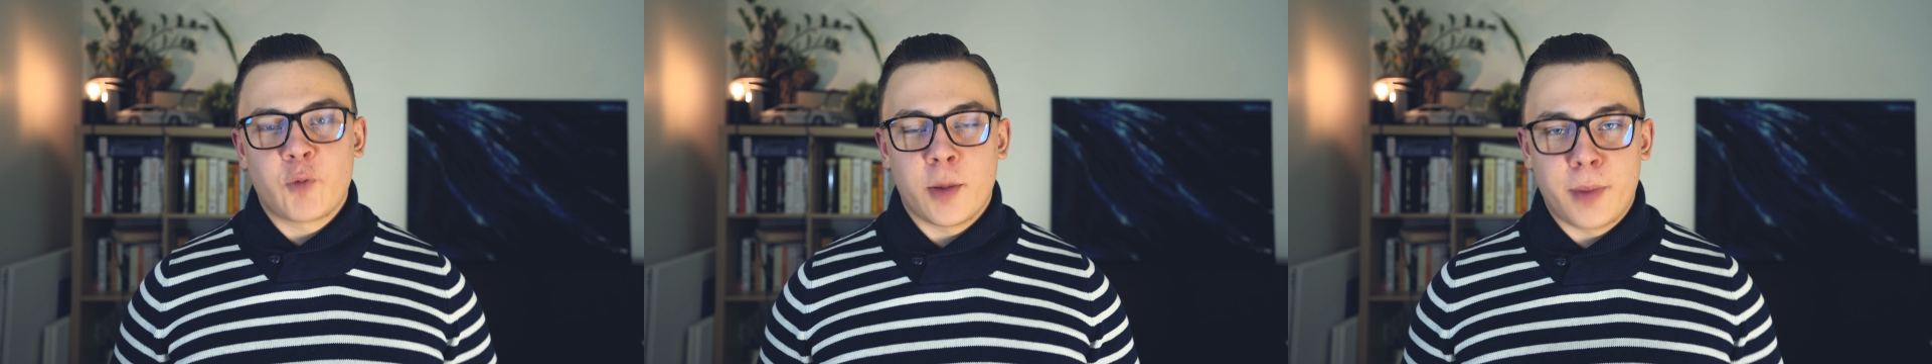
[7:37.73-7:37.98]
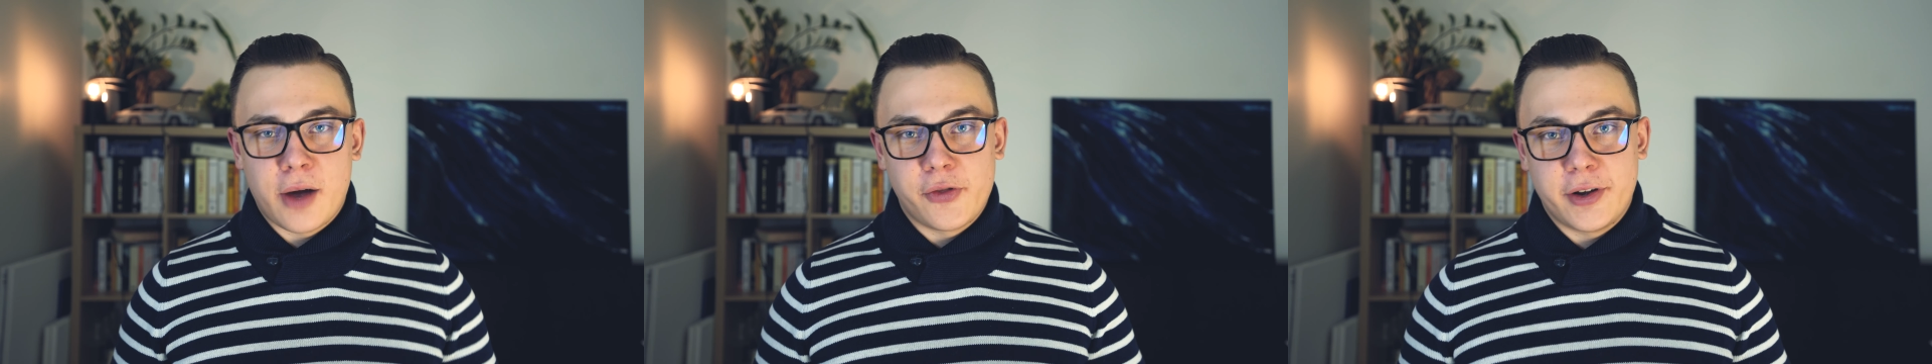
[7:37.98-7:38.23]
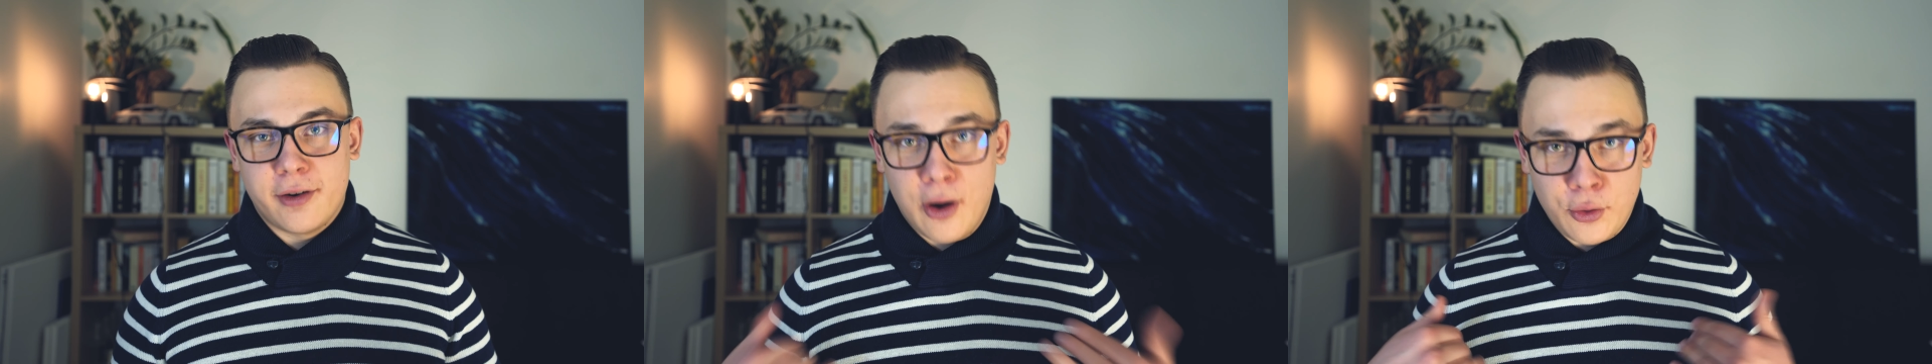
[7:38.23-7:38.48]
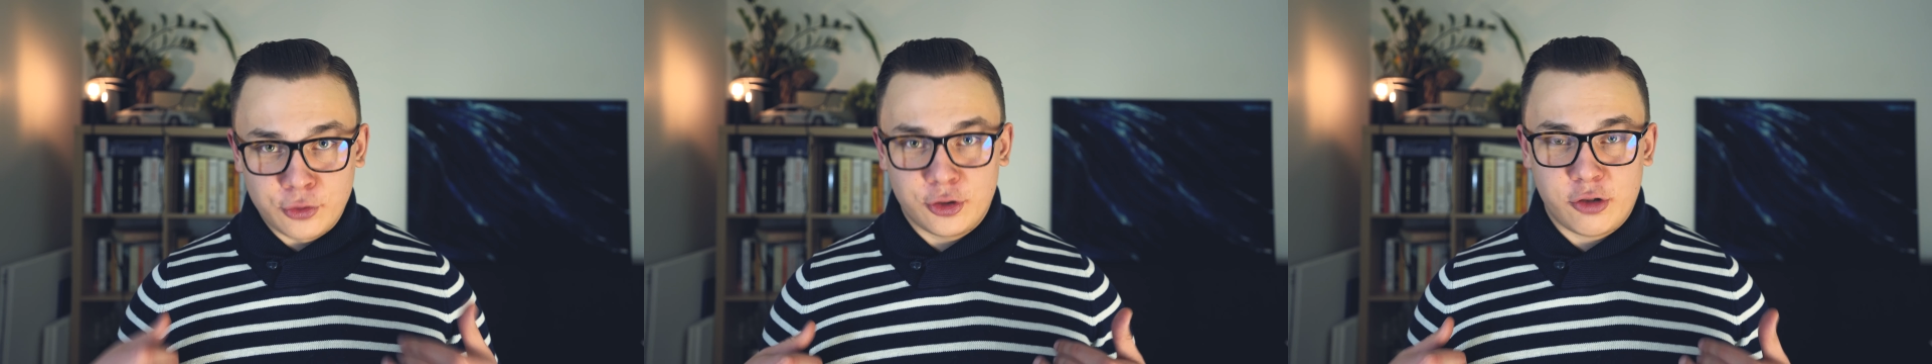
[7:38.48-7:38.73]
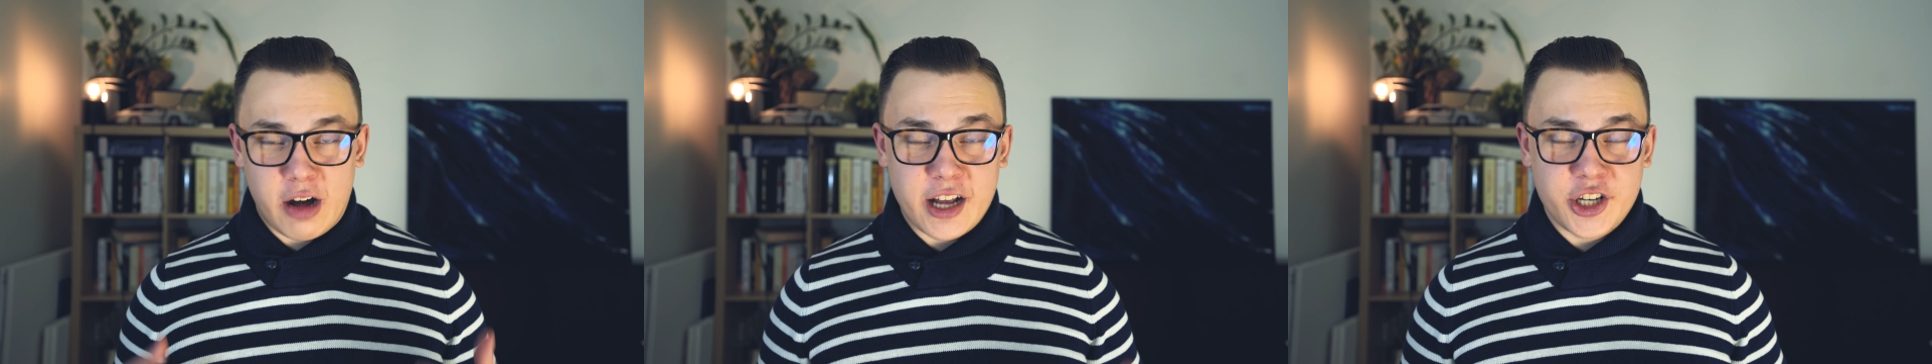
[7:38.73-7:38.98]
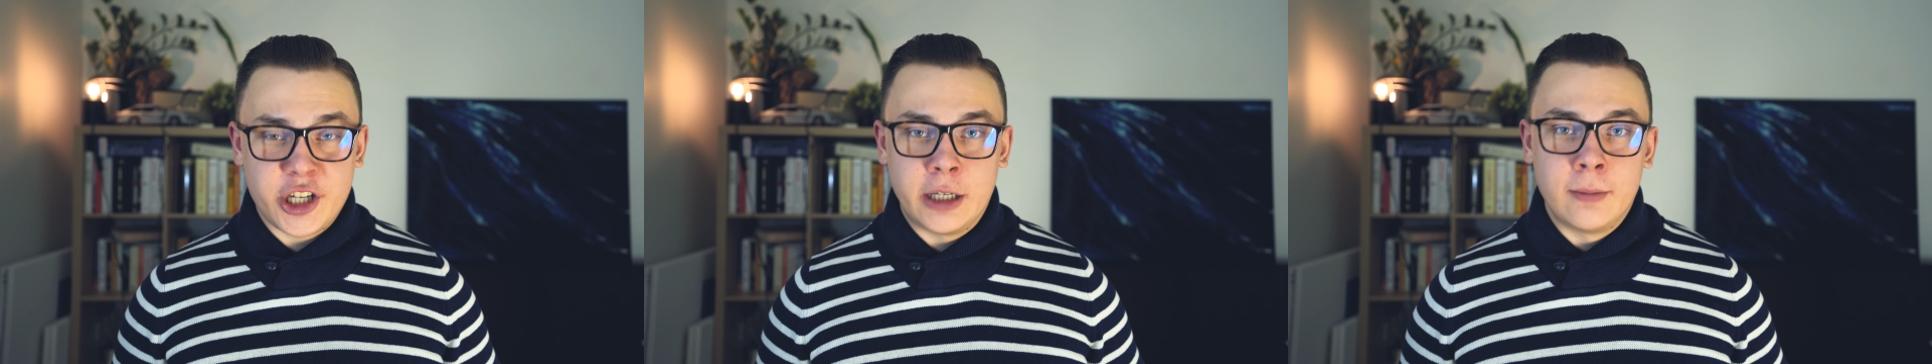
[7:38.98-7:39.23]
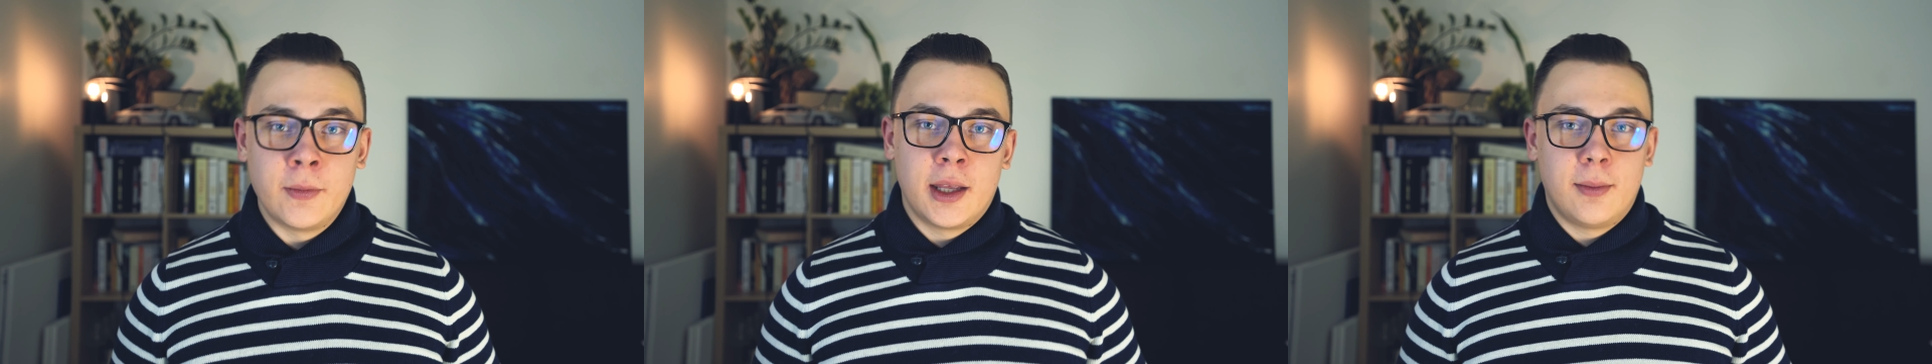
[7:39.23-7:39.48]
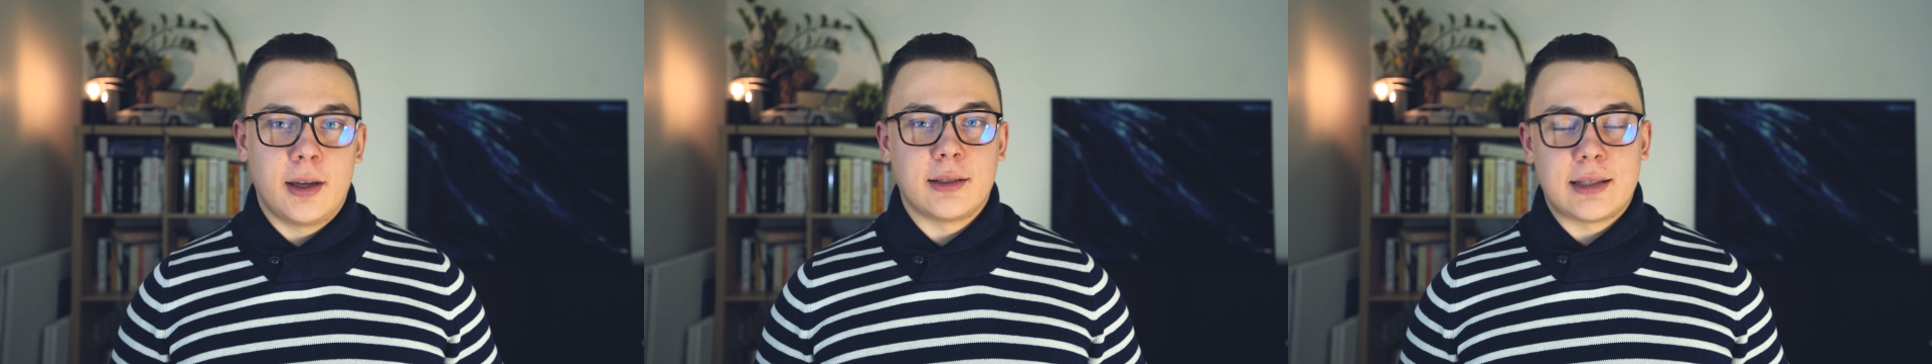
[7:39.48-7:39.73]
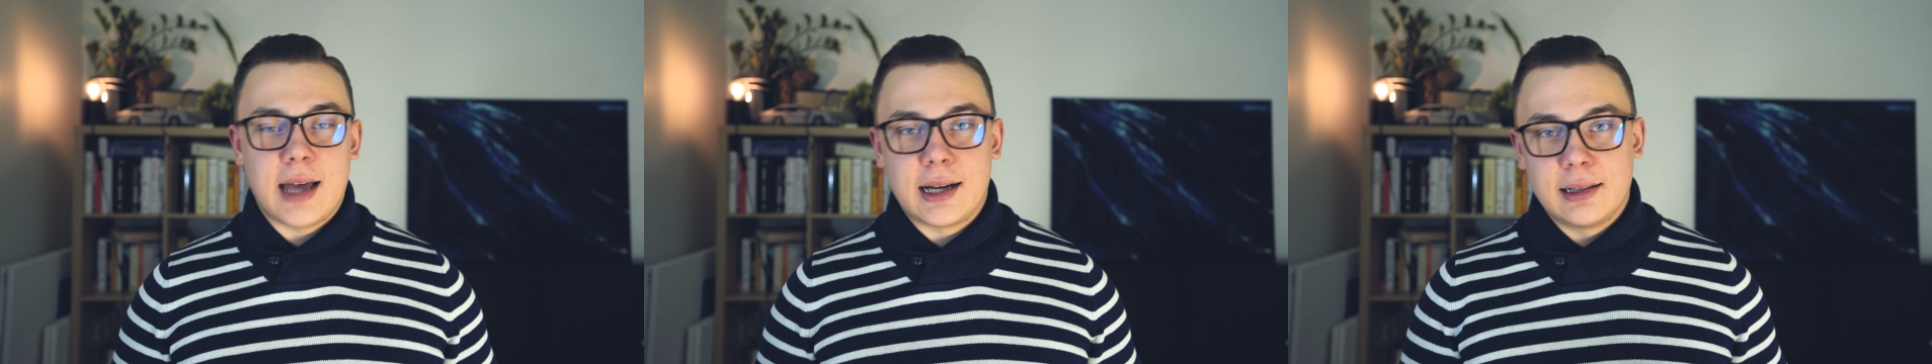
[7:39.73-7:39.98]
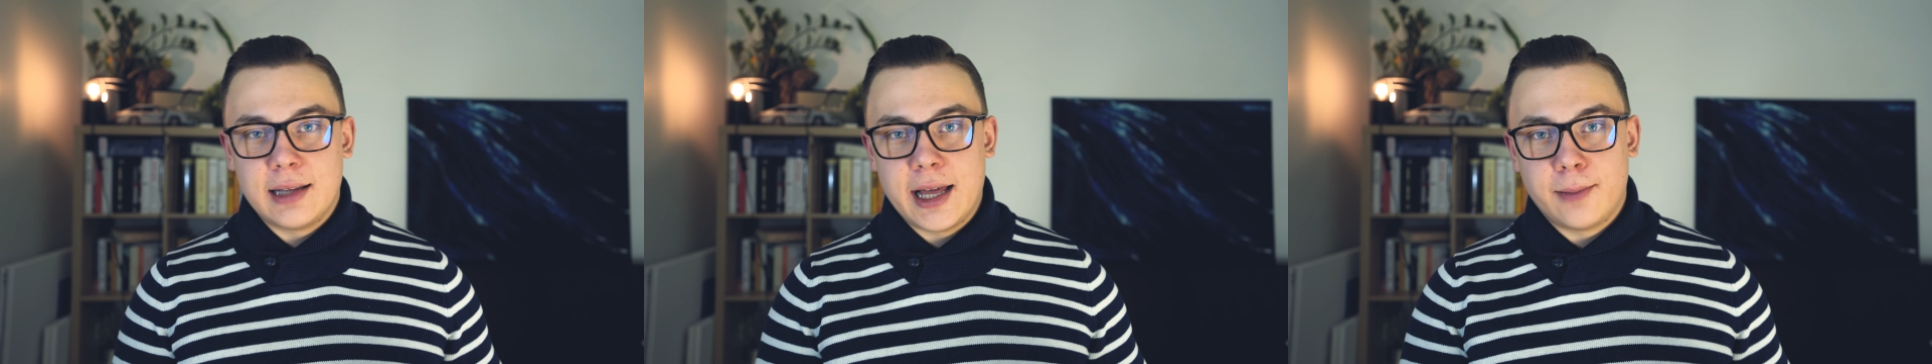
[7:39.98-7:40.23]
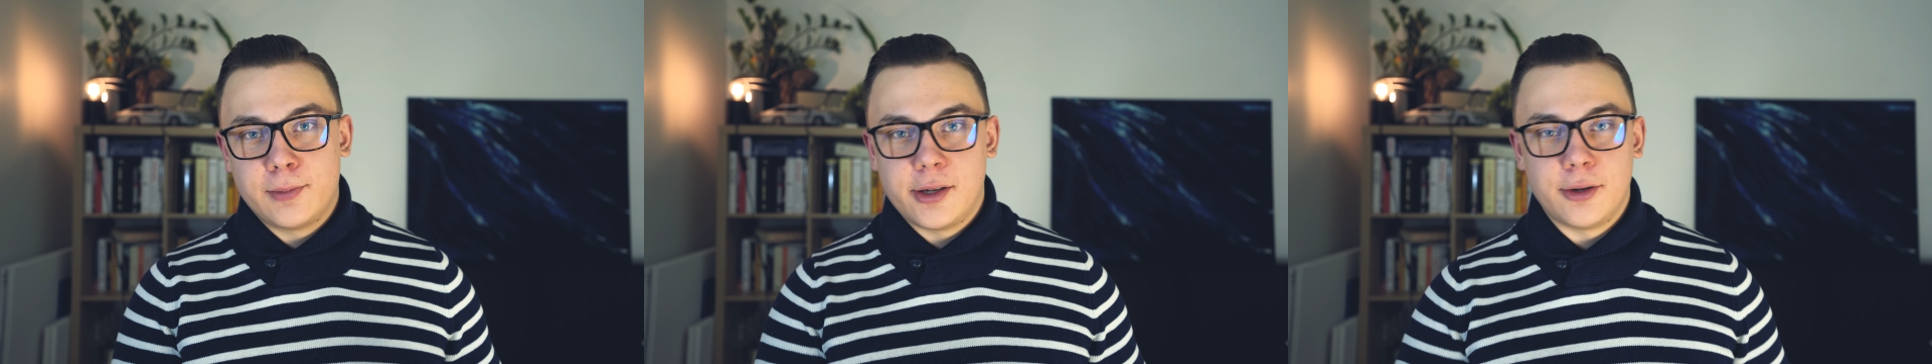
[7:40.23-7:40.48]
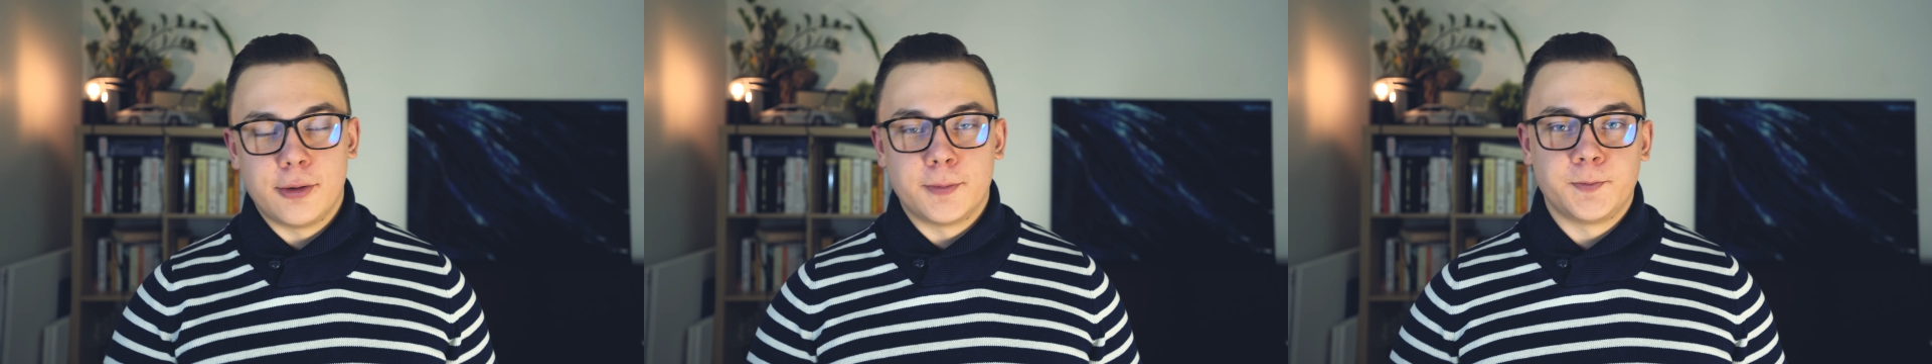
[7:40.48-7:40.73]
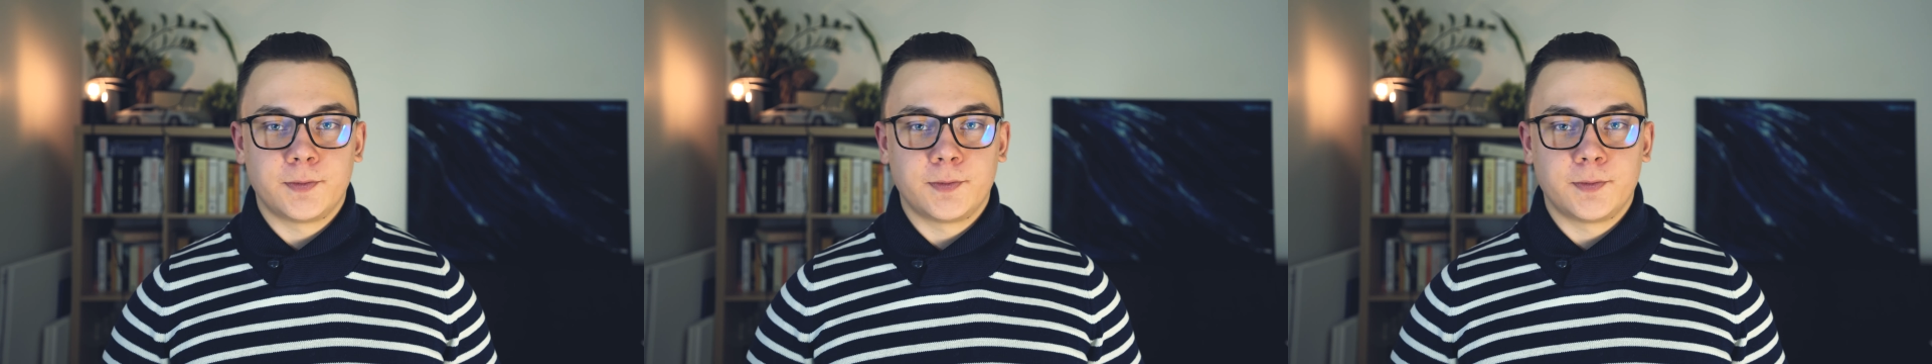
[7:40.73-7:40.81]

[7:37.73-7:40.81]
about their own strategy, because that'll help you